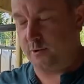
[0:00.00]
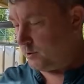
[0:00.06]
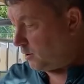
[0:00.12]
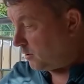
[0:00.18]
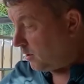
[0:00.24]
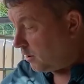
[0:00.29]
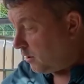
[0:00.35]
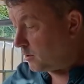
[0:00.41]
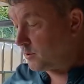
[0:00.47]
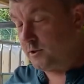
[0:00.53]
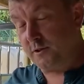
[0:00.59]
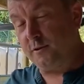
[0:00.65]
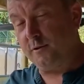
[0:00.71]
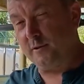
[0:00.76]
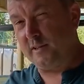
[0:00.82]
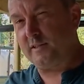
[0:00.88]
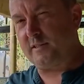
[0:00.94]
I like to do
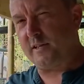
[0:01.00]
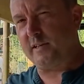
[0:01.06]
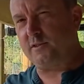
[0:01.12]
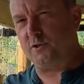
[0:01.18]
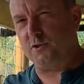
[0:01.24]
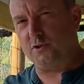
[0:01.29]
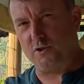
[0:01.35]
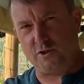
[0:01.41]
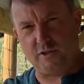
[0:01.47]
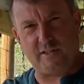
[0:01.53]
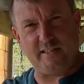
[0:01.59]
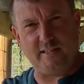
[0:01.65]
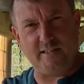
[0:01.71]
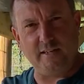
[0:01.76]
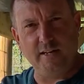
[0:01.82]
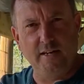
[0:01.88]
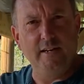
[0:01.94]
these things and just
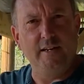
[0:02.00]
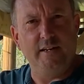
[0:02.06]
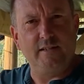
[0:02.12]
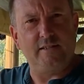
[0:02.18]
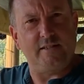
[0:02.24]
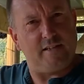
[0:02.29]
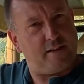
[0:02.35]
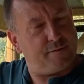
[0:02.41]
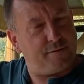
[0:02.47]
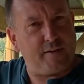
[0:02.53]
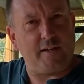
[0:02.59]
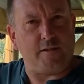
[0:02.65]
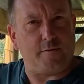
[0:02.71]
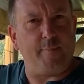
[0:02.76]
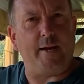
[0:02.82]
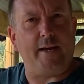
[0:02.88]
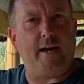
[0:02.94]
see if things
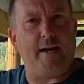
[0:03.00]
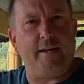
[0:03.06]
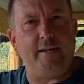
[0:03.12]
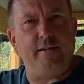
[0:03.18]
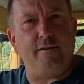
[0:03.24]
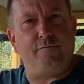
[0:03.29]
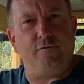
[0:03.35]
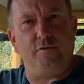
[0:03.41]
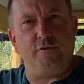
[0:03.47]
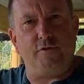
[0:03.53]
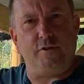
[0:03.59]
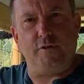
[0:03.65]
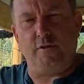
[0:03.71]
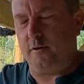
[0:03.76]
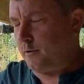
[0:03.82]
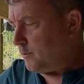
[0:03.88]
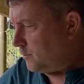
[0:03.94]
make any difference. You
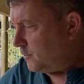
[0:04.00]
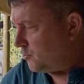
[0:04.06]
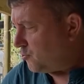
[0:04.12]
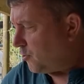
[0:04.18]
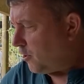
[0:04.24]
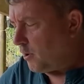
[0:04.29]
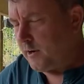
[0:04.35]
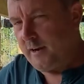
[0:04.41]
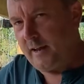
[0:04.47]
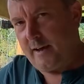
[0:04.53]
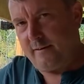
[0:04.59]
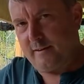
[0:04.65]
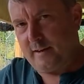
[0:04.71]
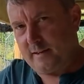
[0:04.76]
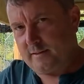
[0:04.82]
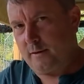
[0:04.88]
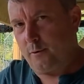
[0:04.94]
know, trial and error.
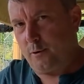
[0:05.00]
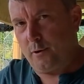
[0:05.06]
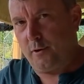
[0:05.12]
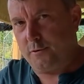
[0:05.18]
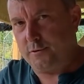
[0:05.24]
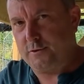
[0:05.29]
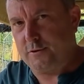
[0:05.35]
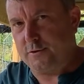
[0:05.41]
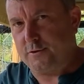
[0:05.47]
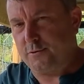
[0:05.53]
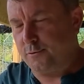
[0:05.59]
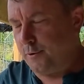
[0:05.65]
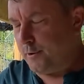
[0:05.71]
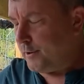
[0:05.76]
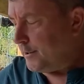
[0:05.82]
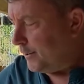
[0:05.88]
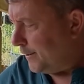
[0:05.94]
That's how I like to sort of
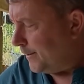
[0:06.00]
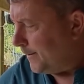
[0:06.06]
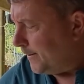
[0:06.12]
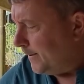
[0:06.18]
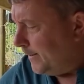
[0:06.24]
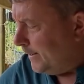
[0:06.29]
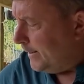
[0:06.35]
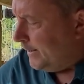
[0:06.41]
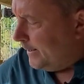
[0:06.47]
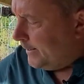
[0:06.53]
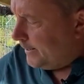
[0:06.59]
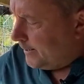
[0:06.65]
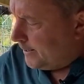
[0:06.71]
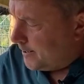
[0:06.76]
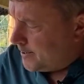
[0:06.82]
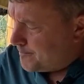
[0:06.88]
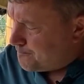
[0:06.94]
learn.
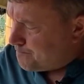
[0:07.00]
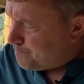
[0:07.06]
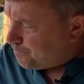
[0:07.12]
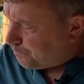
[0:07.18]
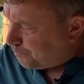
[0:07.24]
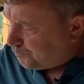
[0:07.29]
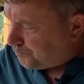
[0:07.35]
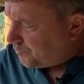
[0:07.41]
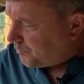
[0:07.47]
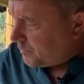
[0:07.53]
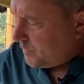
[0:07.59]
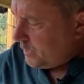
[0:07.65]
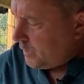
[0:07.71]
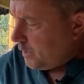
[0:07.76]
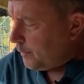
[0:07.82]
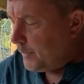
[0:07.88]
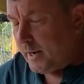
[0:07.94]

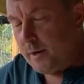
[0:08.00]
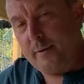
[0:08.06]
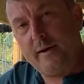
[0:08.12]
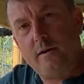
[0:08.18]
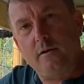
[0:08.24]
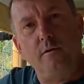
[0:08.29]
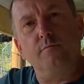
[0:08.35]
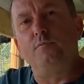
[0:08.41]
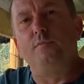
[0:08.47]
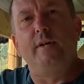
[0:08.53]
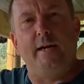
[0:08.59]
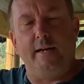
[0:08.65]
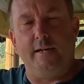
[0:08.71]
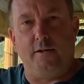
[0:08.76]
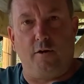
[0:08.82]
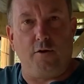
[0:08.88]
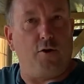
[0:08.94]
But anyway, nearly
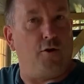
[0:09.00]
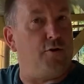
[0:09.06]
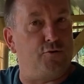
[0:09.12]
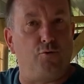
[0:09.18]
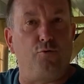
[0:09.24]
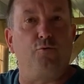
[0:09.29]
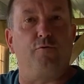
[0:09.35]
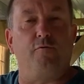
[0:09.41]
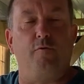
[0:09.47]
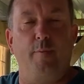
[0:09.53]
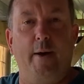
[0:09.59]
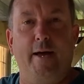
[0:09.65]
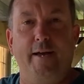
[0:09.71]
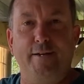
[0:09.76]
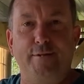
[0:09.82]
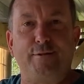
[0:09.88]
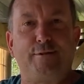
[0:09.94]
done, guys. All that
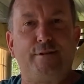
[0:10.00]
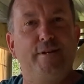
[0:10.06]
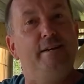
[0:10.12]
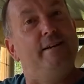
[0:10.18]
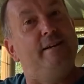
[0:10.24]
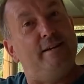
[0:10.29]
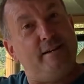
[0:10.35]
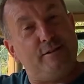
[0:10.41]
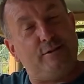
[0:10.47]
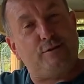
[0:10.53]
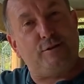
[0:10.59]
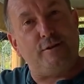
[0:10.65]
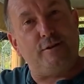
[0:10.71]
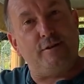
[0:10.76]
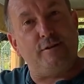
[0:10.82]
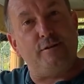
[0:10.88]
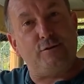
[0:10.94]
remains is
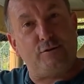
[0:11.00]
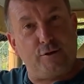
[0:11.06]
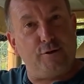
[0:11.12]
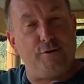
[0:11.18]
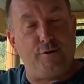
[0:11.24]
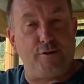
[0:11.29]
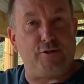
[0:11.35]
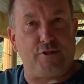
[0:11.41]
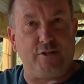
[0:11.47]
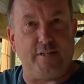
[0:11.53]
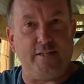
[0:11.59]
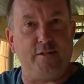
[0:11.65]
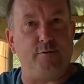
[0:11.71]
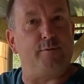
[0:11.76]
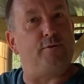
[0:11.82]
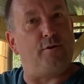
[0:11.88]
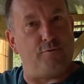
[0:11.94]
to show you the cheese,
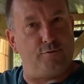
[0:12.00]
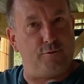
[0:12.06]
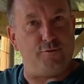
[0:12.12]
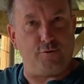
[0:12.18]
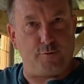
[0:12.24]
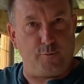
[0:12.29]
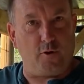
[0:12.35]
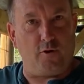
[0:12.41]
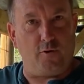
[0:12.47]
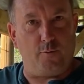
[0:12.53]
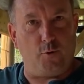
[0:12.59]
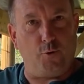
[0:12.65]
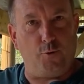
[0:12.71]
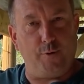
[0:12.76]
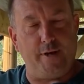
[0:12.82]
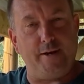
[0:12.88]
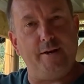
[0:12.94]
which I'll do tomorrow
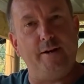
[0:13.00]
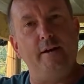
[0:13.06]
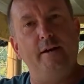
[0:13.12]
morning.